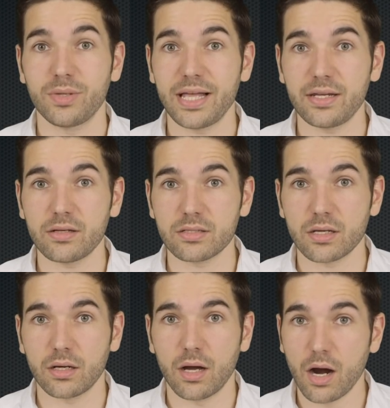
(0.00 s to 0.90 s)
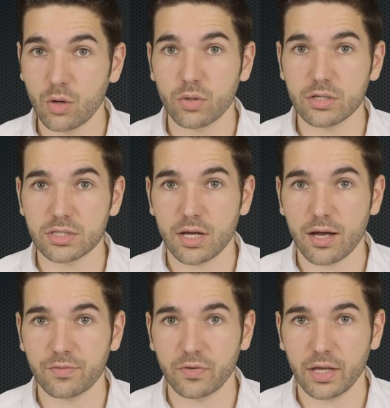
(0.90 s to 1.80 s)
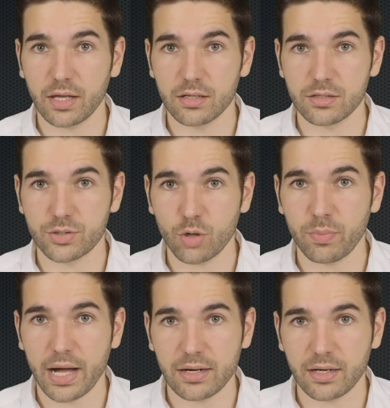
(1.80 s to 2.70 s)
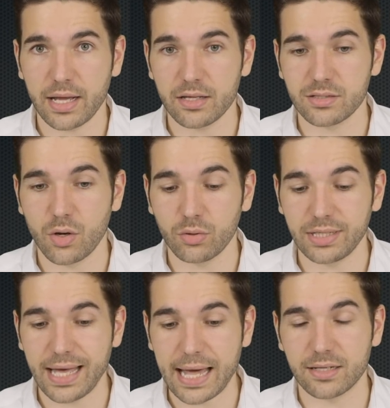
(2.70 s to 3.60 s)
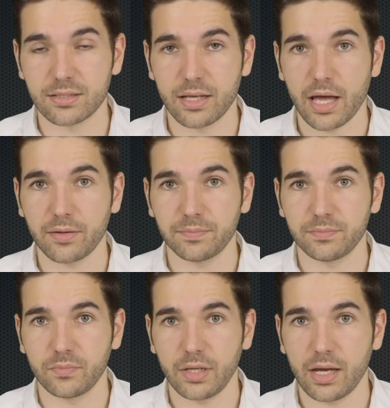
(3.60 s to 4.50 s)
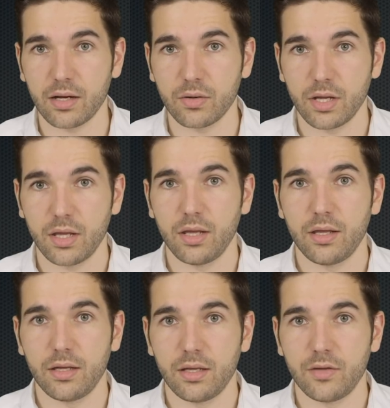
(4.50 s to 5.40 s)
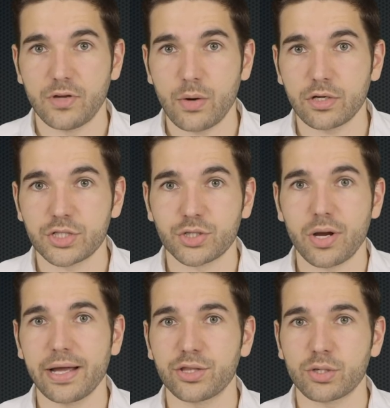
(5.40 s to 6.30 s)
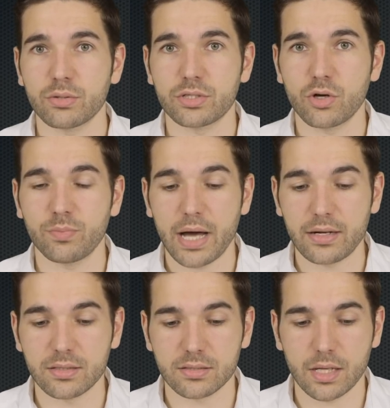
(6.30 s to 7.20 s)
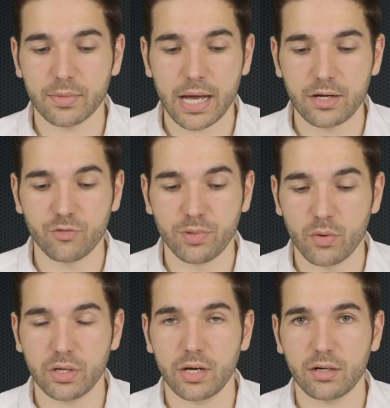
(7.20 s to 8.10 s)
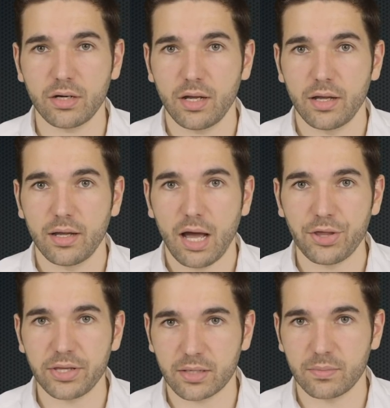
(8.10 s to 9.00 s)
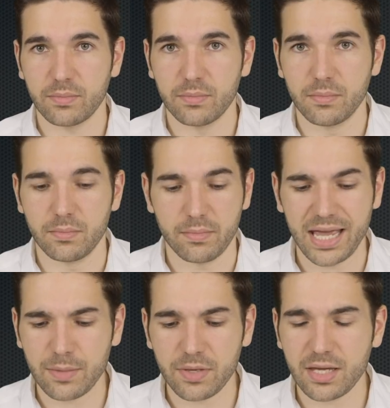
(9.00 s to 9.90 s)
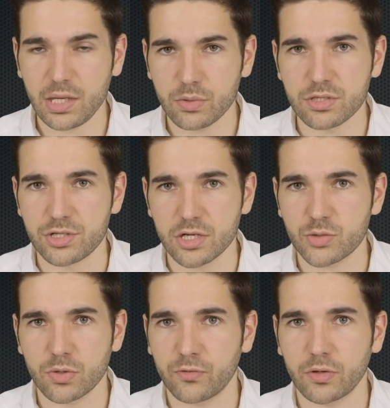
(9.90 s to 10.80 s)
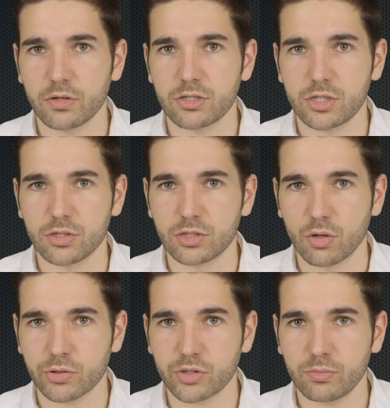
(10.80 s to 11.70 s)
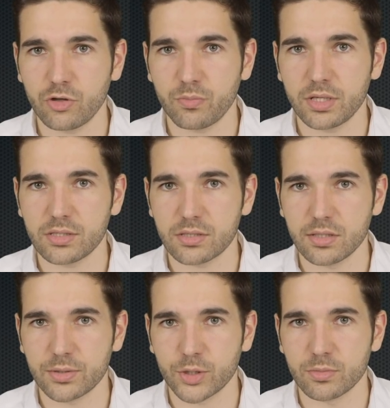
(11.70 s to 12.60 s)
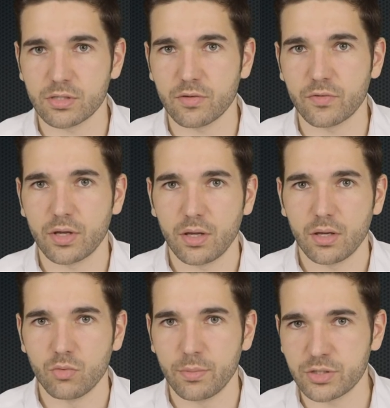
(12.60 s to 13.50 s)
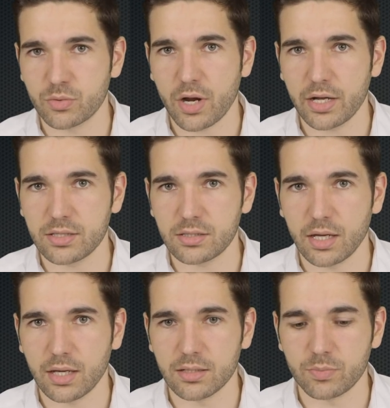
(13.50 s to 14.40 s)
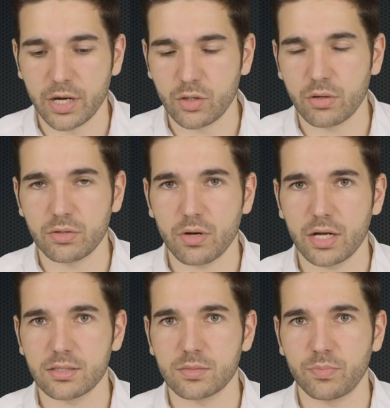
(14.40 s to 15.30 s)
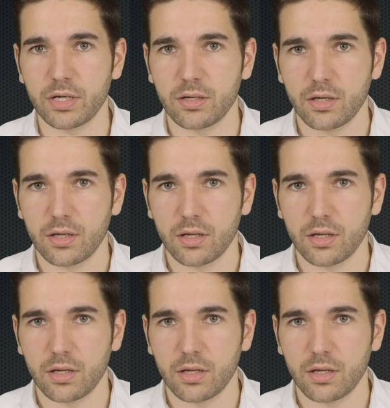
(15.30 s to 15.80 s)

millennials are worse off, and Joe Biden has only added to that. Now, if I were to try and throw Joe Biden some kind of bone here, I think maybe he was just referring to social movements in terms of women's rights and minority rights, but